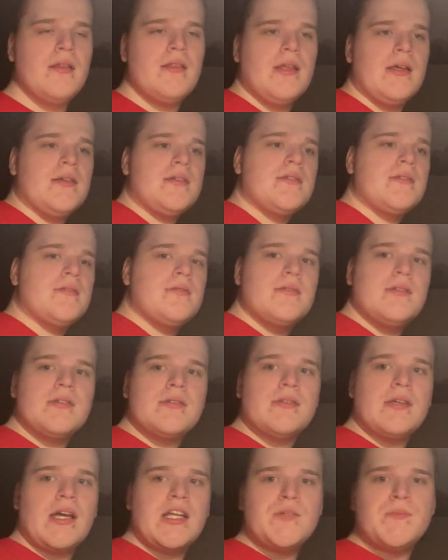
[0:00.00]
this
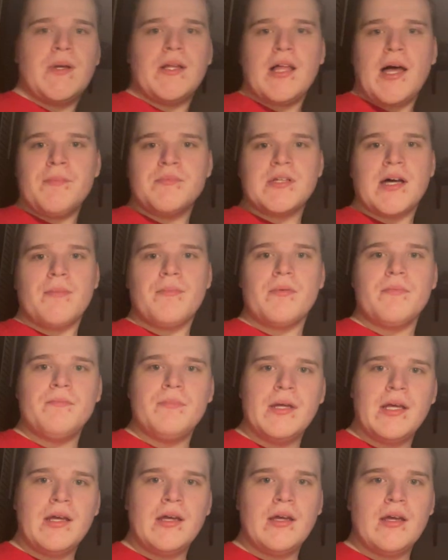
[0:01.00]
HP laptop
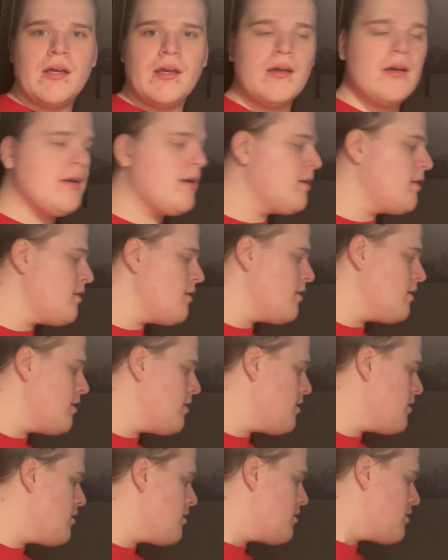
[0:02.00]
be
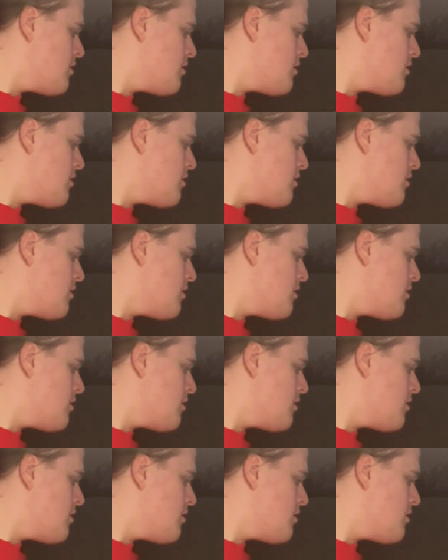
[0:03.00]
the.